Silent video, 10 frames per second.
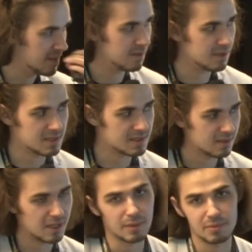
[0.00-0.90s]
this
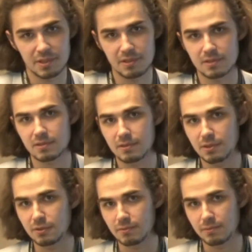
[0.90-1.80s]
hype here
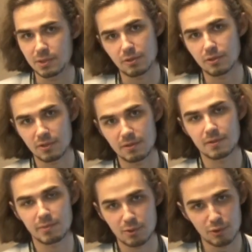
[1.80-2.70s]
in Bitcoin, in
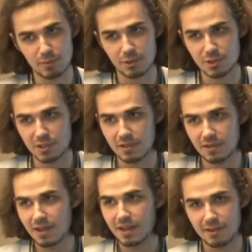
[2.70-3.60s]
the Bitcoin blockchain,
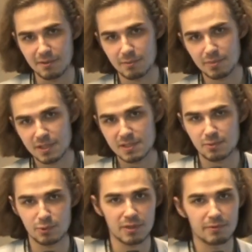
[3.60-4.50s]
and the price
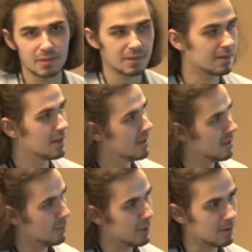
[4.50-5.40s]
would have been,
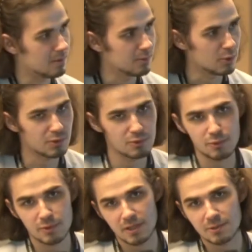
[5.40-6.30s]
well, not
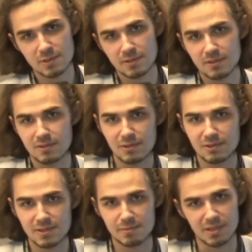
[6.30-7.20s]

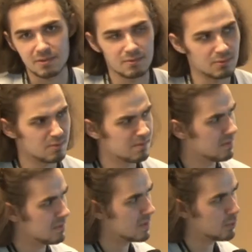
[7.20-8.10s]
$2,000, but
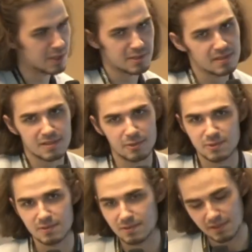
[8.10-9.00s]

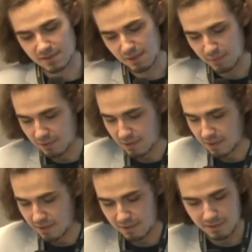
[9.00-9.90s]
20,000, like something
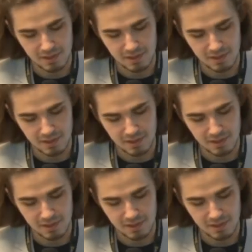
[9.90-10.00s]
like that.